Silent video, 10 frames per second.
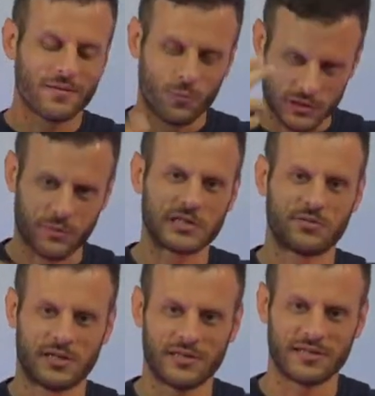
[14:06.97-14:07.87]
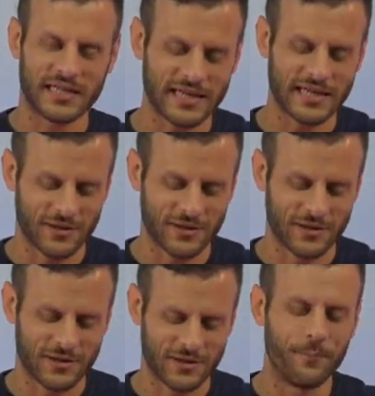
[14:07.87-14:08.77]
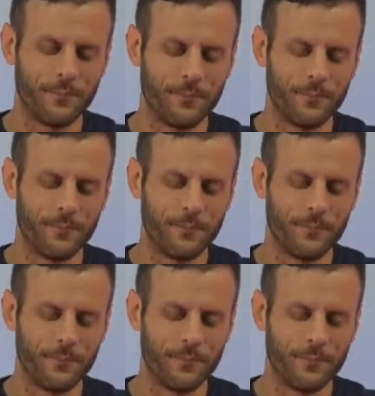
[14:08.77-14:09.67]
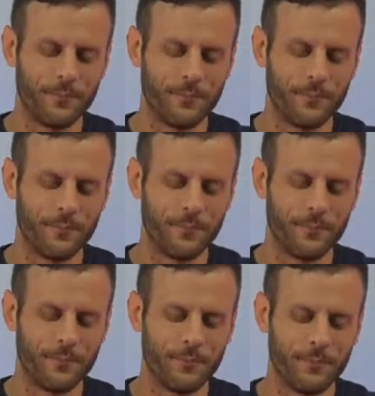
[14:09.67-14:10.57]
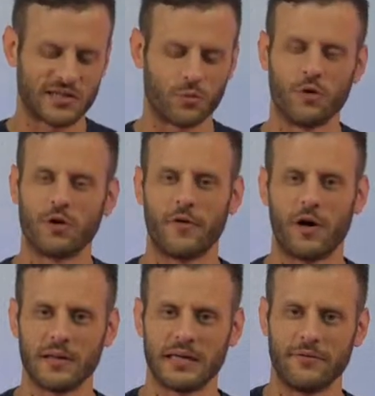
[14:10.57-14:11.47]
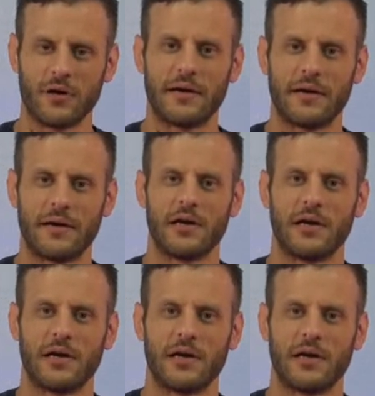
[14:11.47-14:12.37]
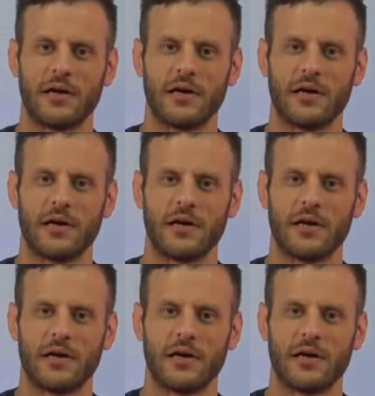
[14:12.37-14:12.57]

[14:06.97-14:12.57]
Which brings me to the second misquote from the Bible. Money is the root of all evil. Have you ever heard that one?